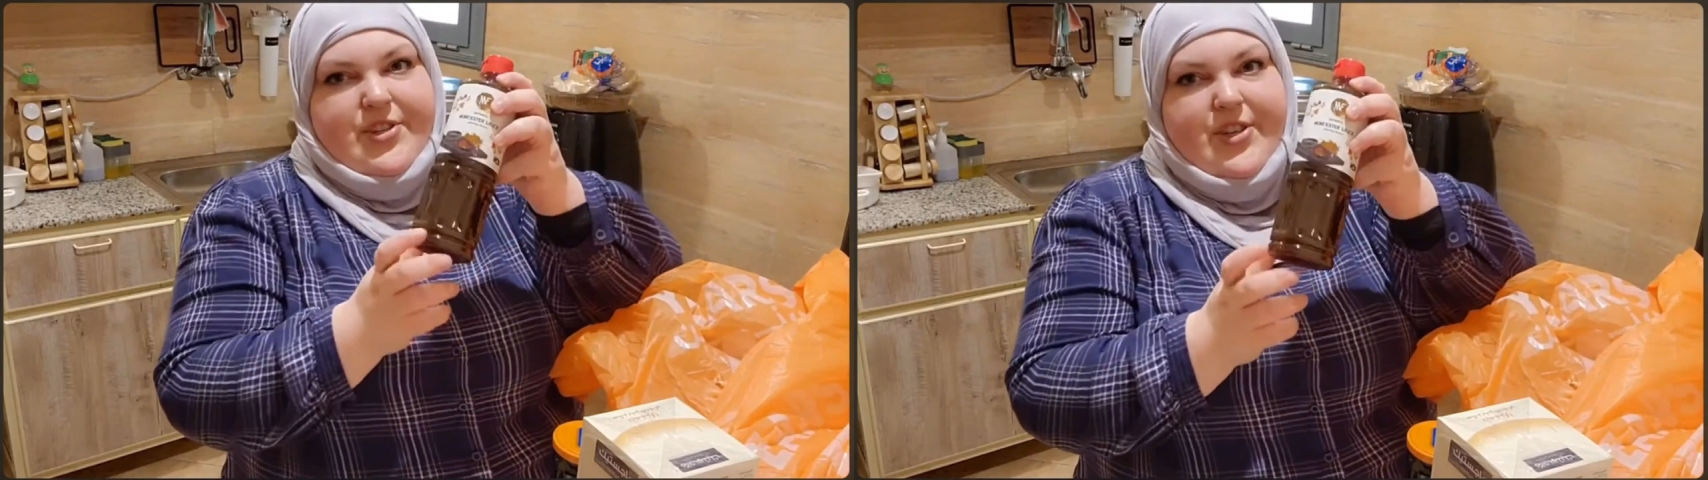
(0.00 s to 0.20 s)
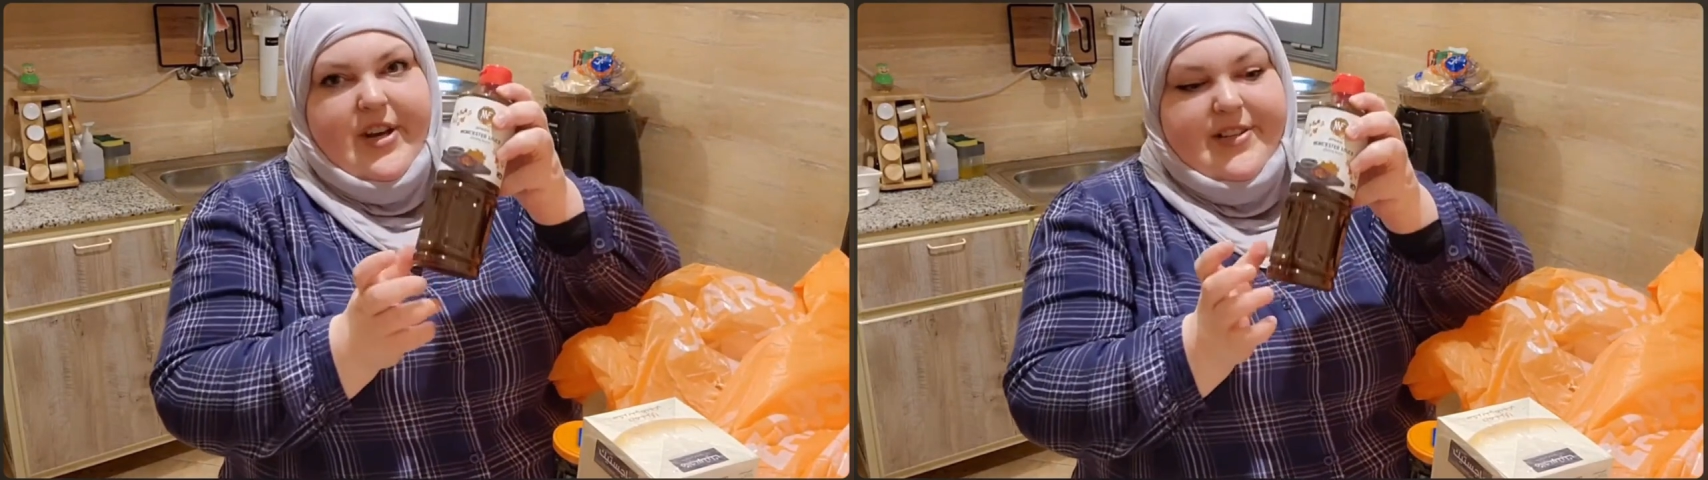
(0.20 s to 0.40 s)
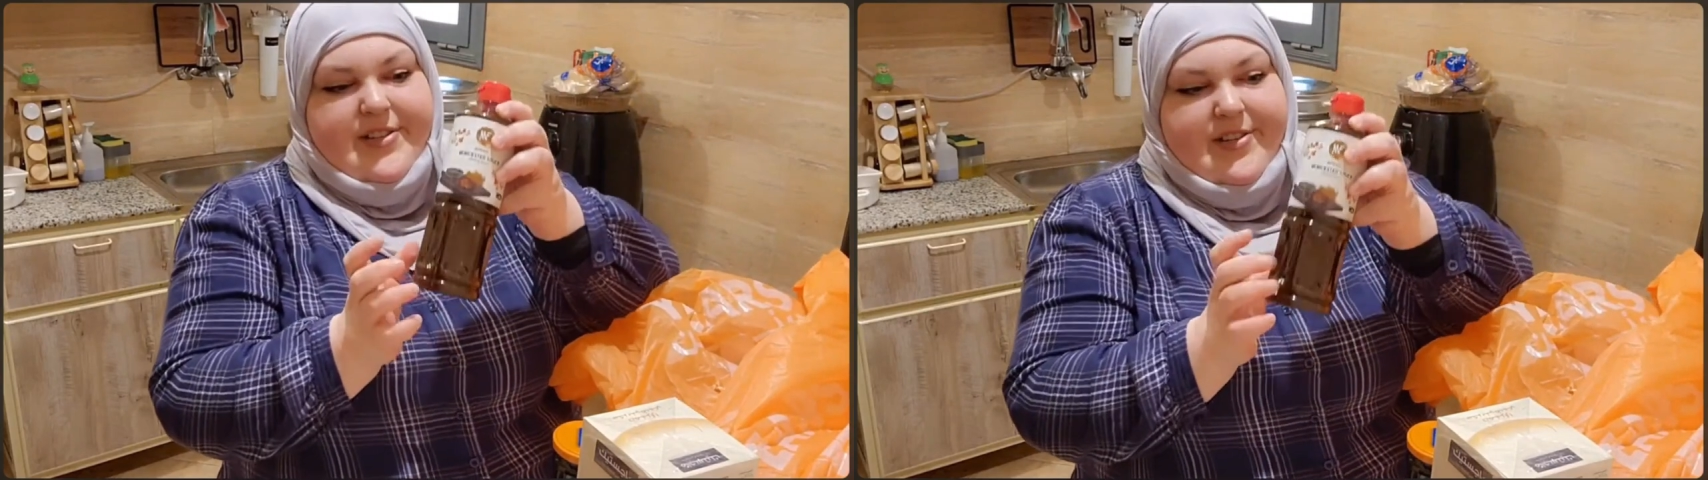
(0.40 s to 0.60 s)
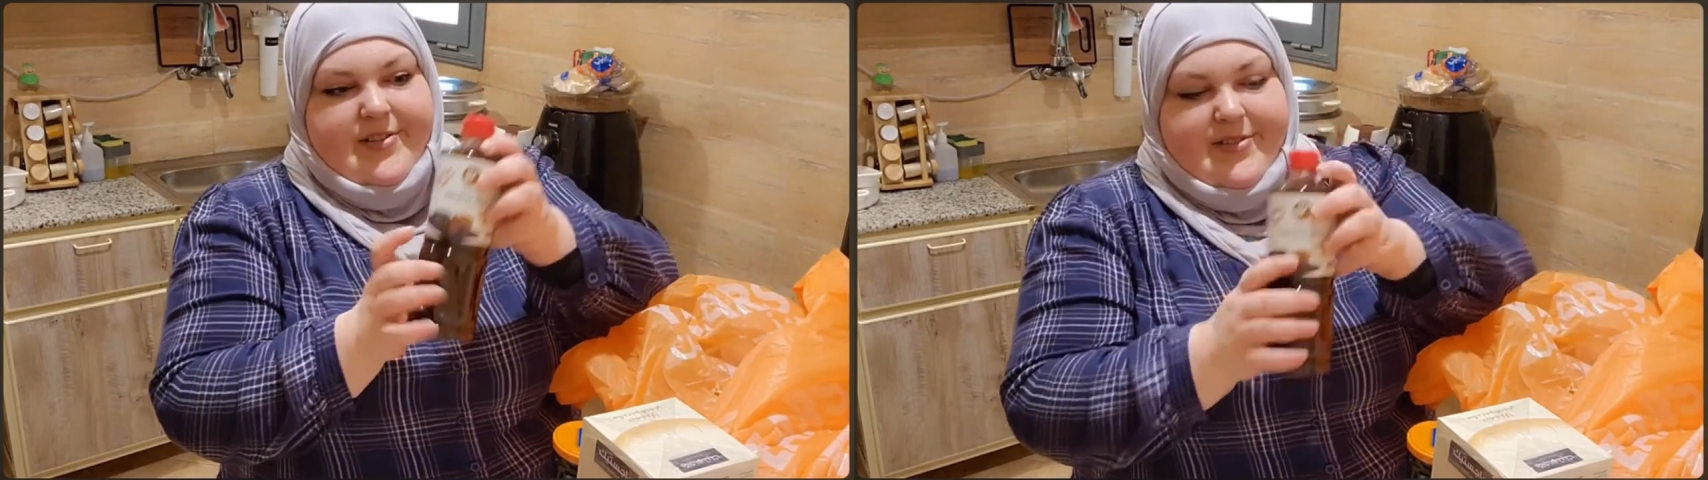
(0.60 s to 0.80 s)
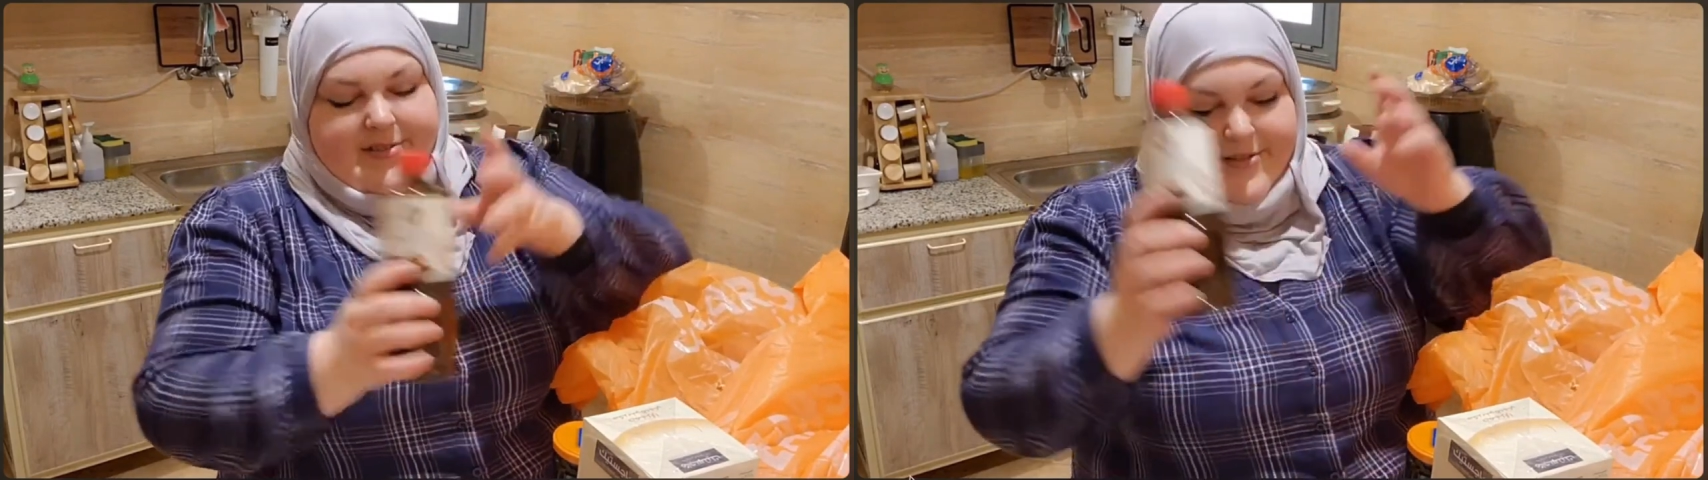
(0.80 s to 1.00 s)
sauce.
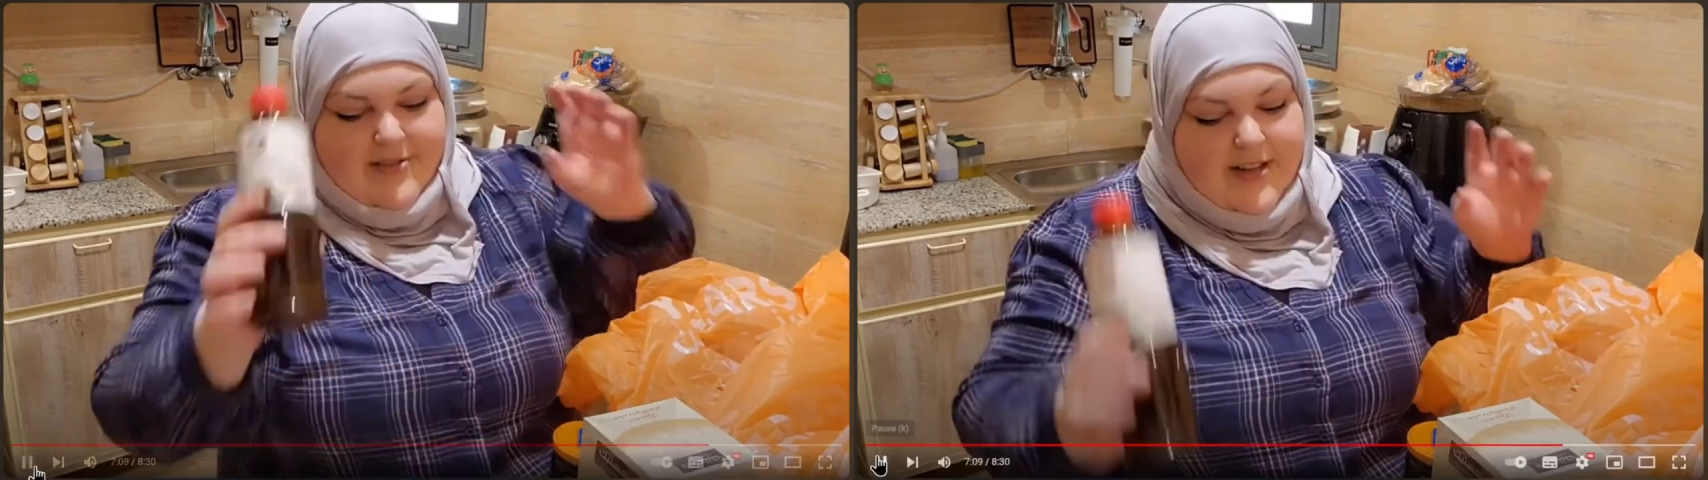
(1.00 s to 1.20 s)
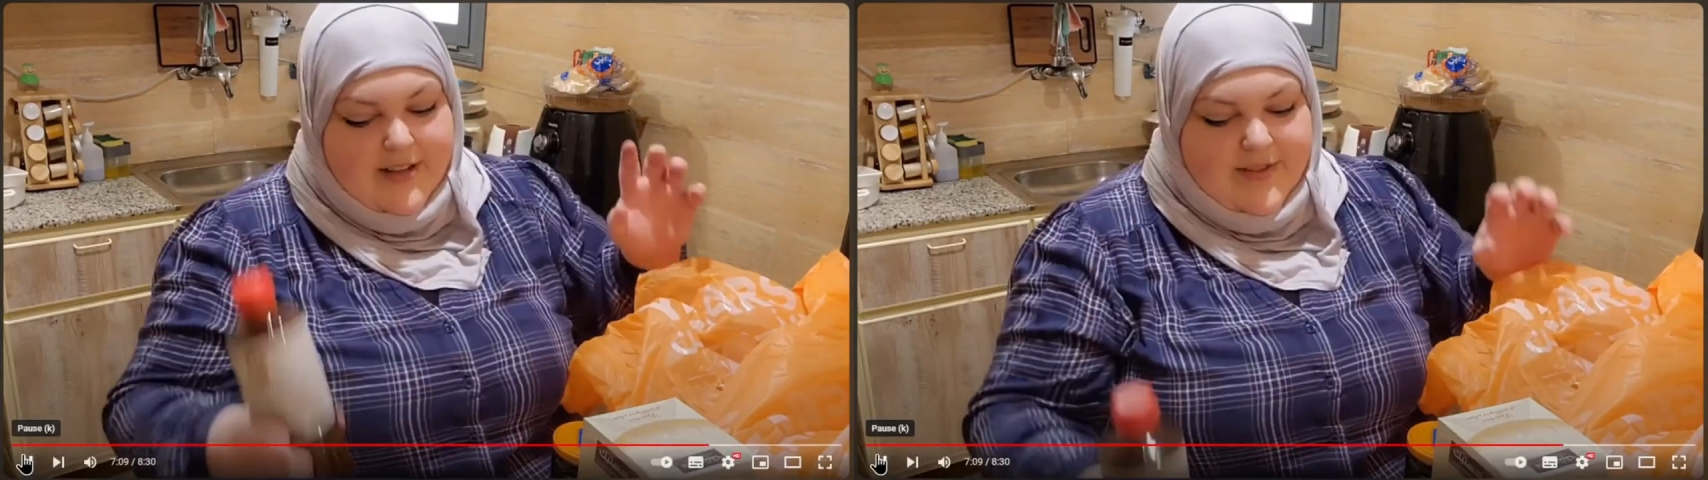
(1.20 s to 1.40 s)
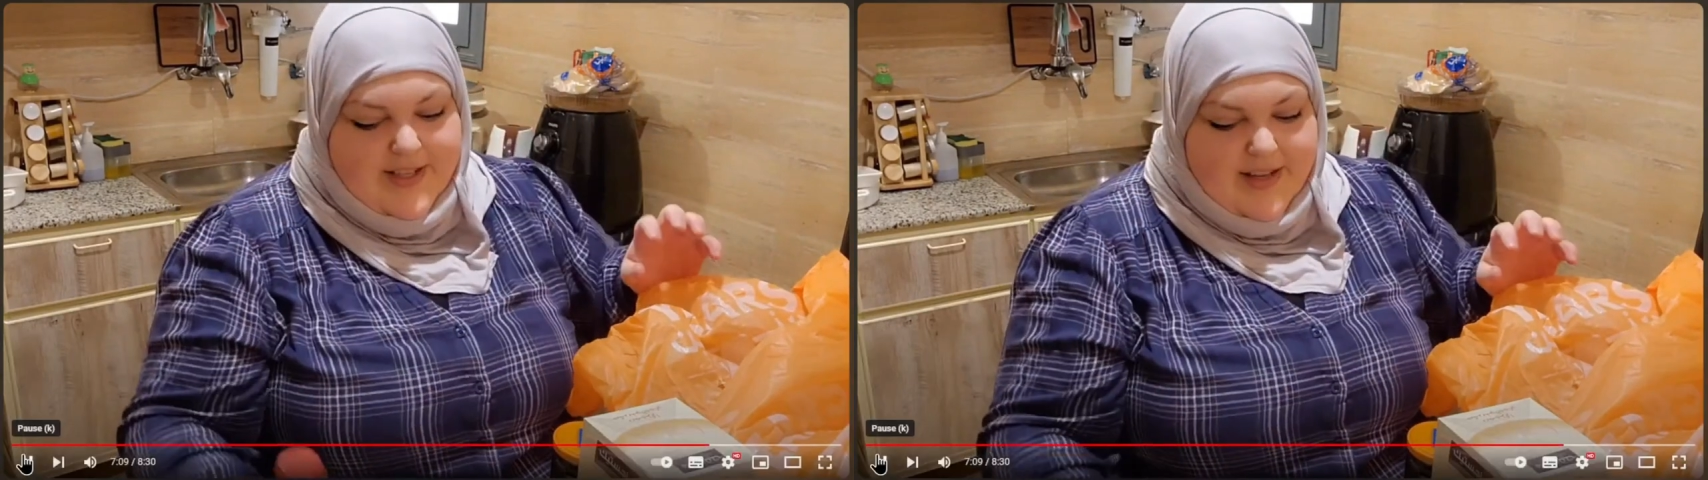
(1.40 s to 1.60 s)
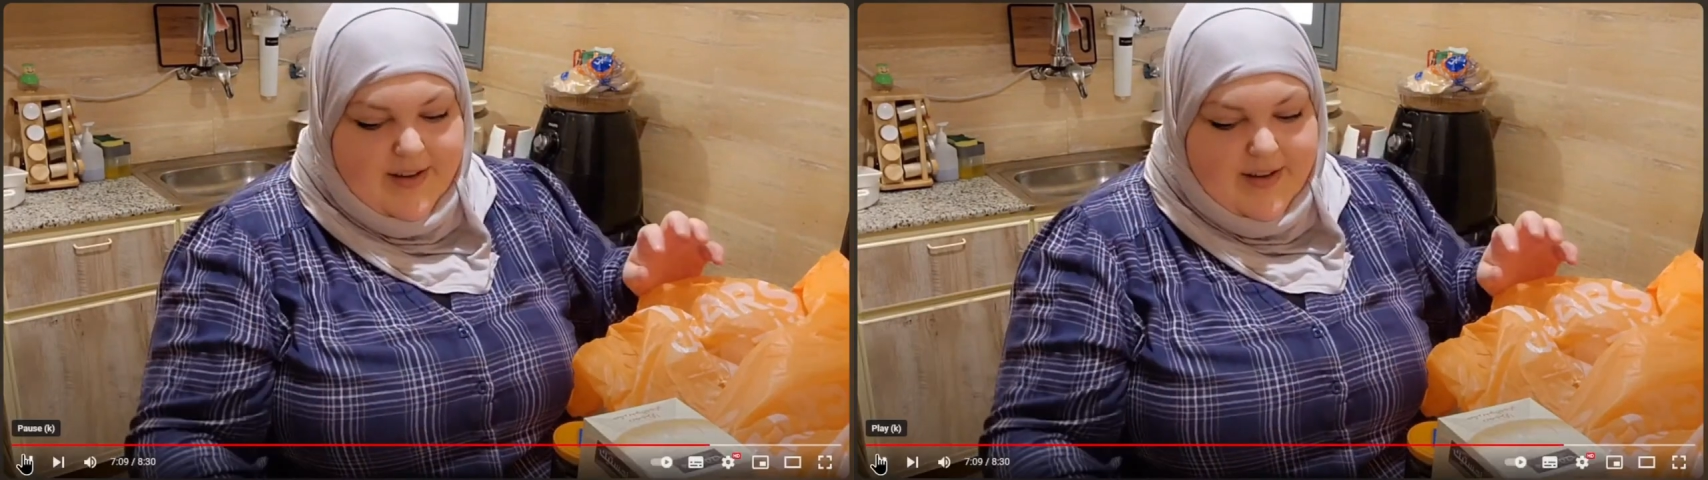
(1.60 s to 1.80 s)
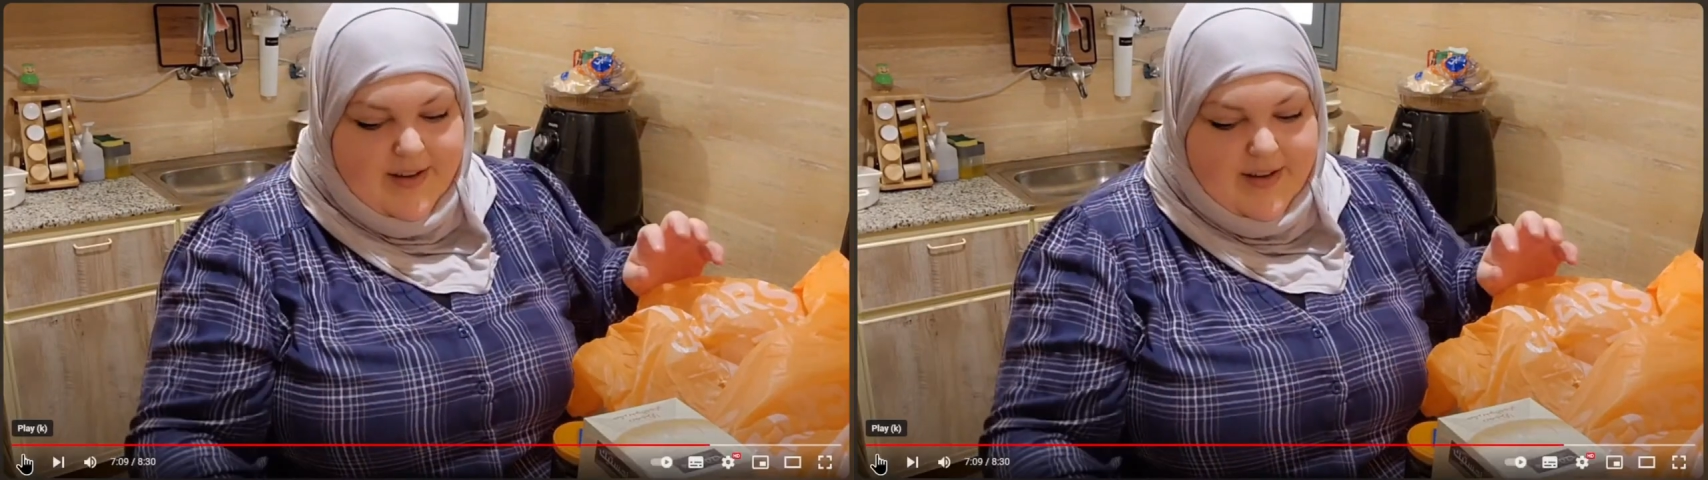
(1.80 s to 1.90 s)
I love this stuff.